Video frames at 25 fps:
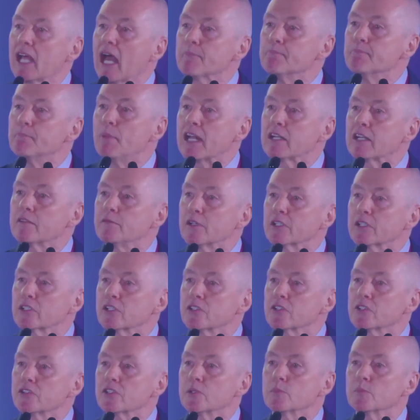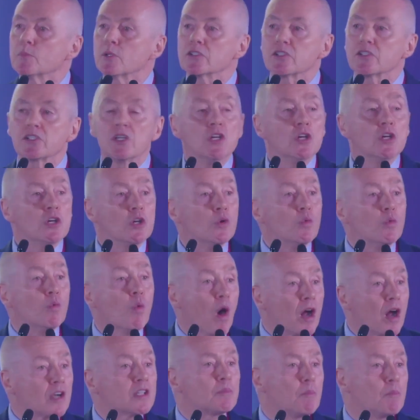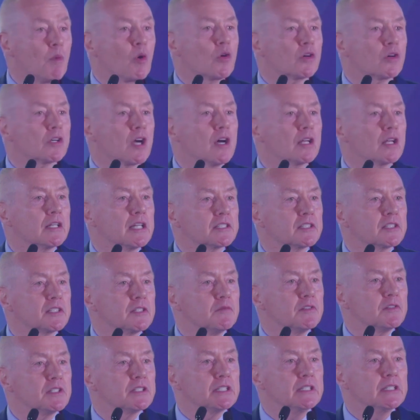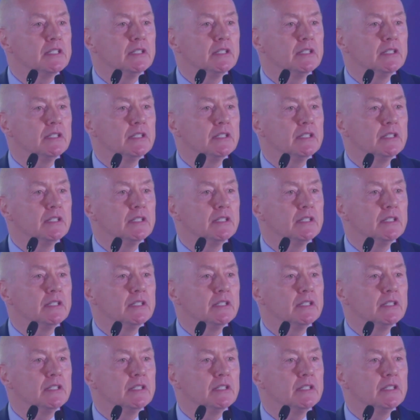and benefit consumers who want more connectivity.